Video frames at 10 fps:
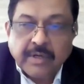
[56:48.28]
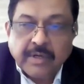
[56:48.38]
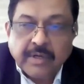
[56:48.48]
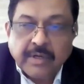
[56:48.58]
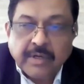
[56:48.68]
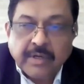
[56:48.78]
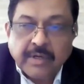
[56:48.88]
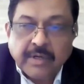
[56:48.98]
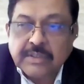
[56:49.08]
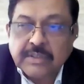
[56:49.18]
Diesel
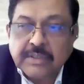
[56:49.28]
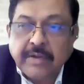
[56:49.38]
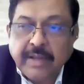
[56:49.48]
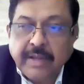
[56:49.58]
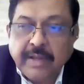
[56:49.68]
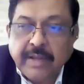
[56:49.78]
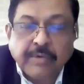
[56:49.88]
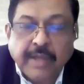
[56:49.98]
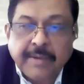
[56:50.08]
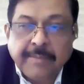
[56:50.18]
engines, they take
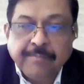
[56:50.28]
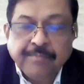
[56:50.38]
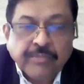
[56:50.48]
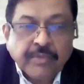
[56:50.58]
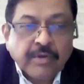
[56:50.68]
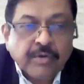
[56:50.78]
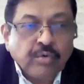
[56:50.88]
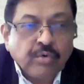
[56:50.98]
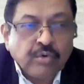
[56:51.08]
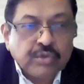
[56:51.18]
some time
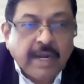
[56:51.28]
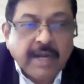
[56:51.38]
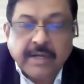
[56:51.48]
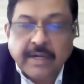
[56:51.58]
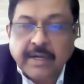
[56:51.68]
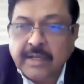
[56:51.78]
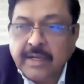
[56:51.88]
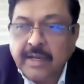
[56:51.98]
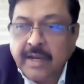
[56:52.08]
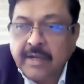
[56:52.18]
to start
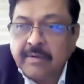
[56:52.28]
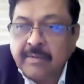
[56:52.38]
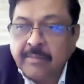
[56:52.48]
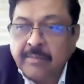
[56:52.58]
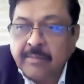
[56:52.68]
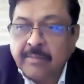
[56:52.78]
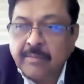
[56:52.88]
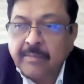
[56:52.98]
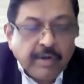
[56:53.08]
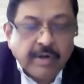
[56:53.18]
idling and
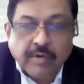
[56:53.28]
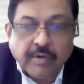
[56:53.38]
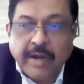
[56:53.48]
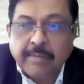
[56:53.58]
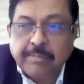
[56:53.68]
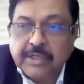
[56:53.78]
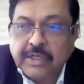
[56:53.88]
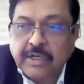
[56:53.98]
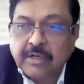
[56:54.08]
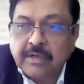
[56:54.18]
fill required
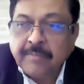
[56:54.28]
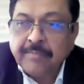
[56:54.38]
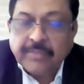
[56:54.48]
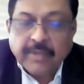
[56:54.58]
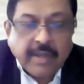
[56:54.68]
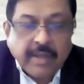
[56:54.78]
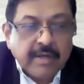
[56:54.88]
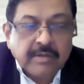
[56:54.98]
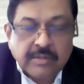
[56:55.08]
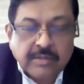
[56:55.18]
pressure
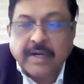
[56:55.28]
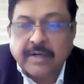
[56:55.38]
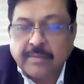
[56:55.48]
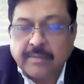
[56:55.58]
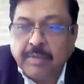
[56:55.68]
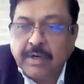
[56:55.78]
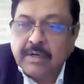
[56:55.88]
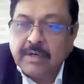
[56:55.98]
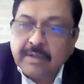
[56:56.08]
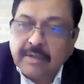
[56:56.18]
and start.
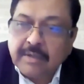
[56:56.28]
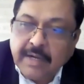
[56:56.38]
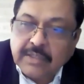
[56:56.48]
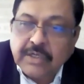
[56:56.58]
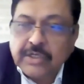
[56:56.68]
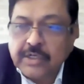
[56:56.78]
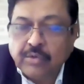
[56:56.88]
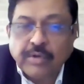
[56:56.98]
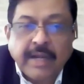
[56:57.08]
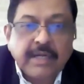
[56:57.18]
But 60
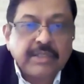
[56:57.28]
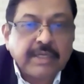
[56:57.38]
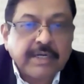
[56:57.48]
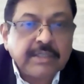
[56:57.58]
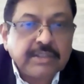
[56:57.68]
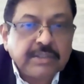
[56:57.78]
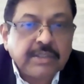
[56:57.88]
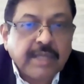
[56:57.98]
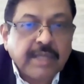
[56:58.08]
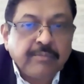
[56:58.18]
to 90 seconds is
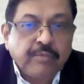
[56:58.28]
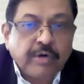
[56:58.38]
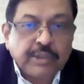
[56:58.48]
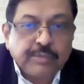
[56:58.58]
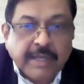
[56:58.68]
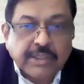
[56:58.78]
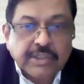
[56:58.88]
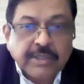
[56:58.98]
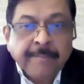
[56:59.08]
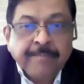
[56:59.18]
the time for
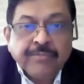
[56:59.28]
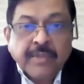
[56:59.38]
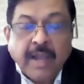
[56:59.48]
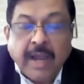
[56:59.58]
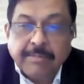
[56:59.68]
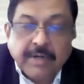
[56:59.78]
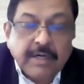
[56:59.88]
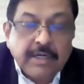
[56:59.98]
dispatch. After